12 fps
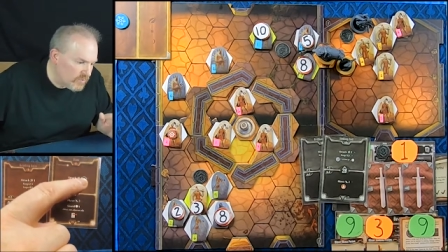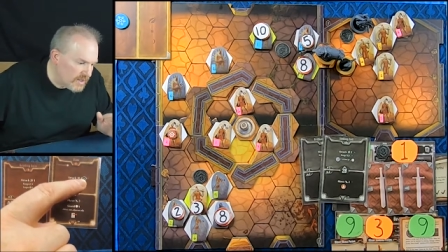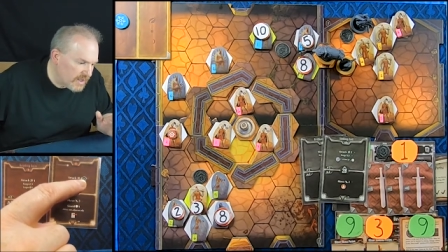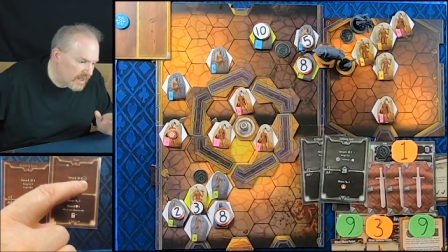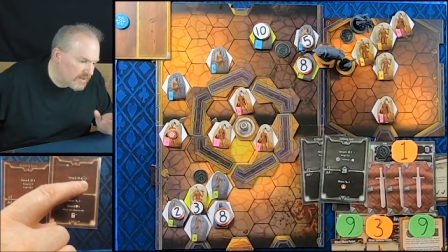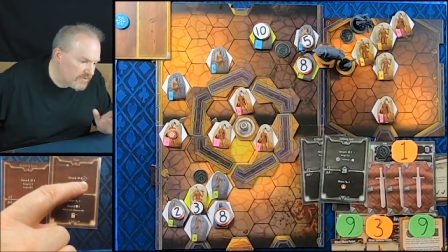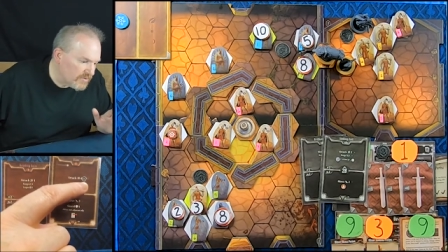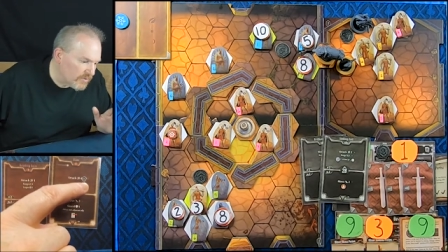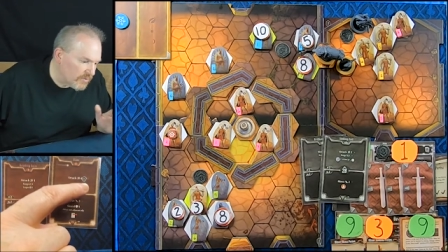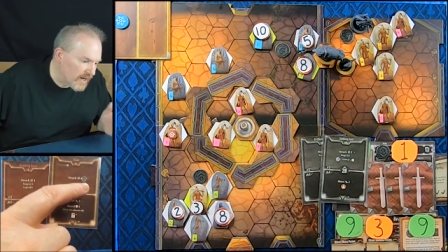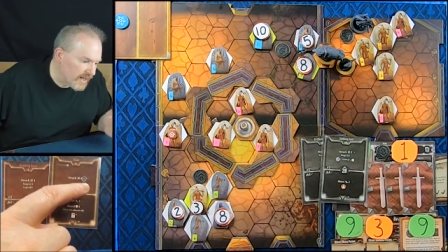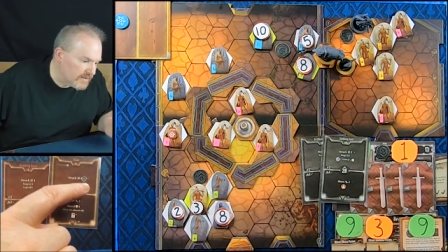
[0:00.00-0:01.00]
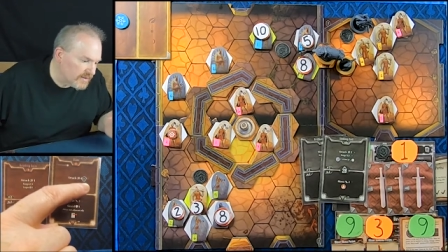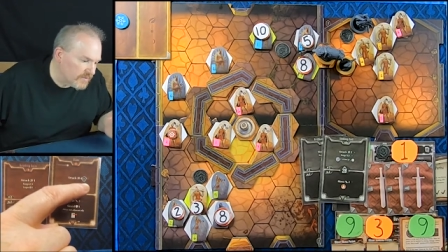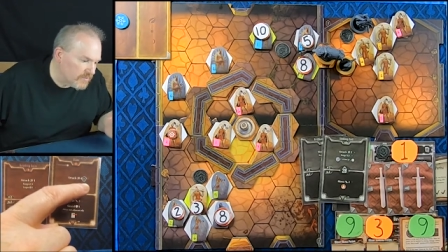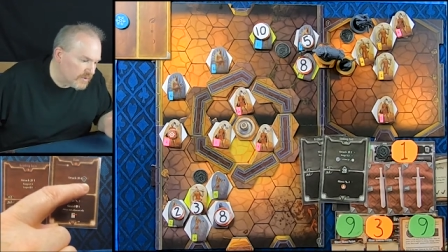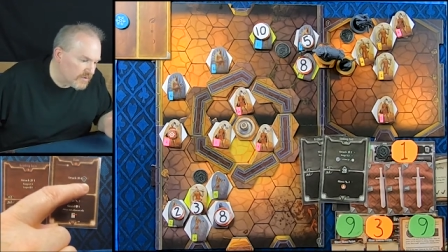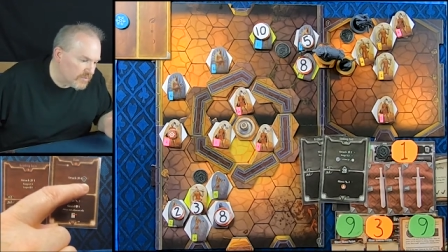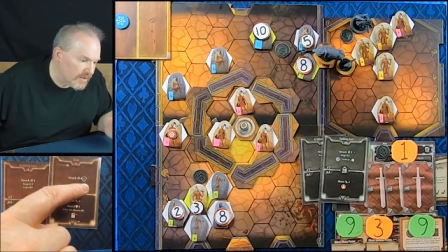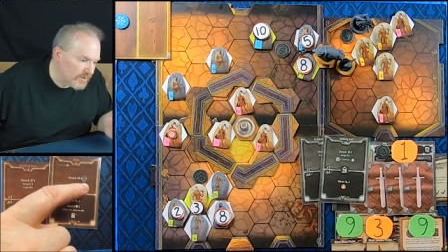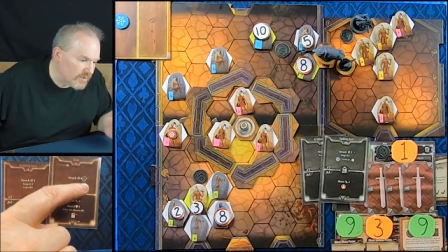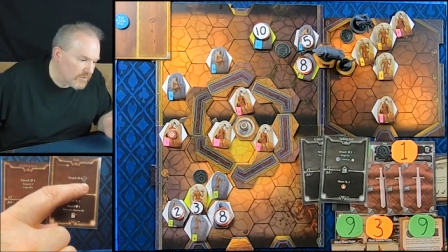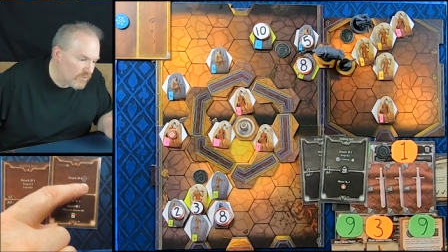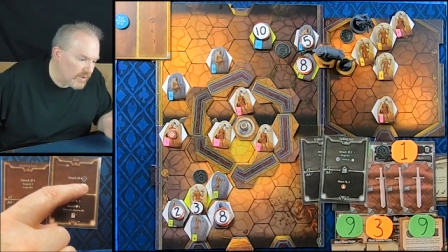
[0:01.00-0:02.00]
we can direct it which way
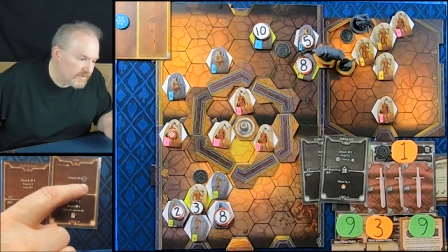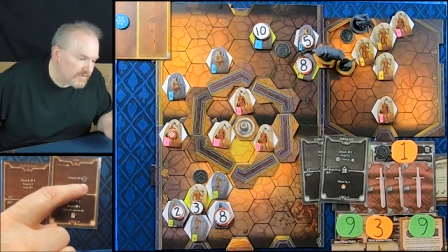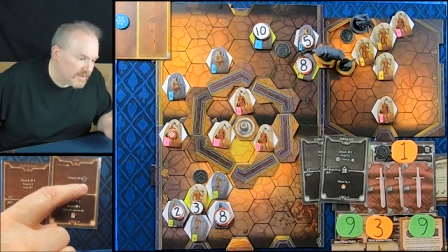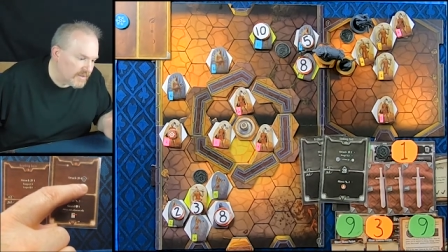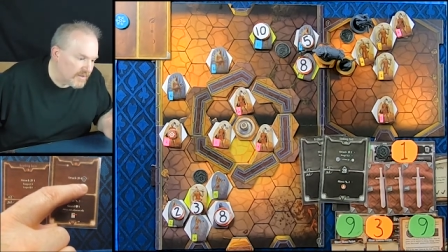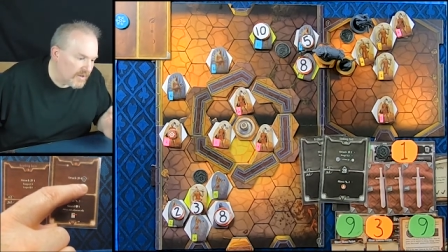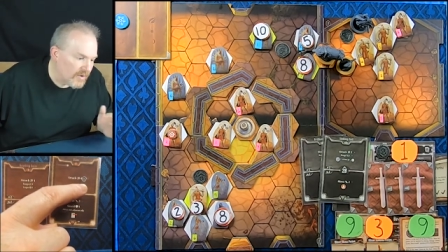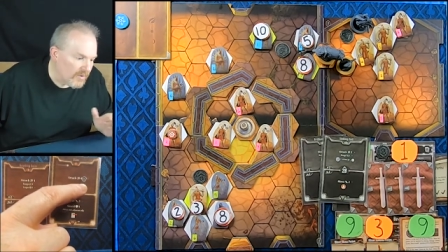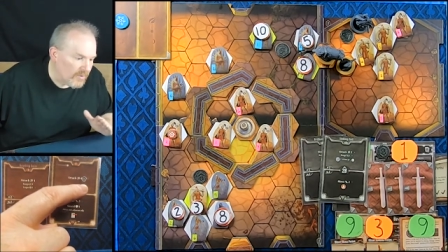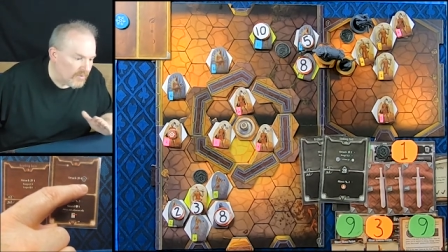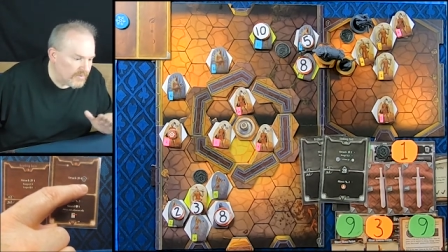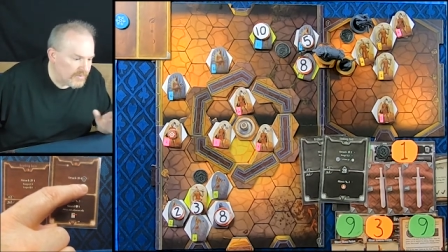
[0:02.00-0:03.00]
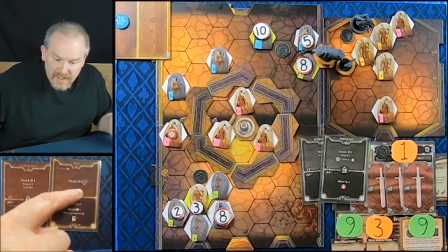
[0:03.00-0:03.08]
we want to go,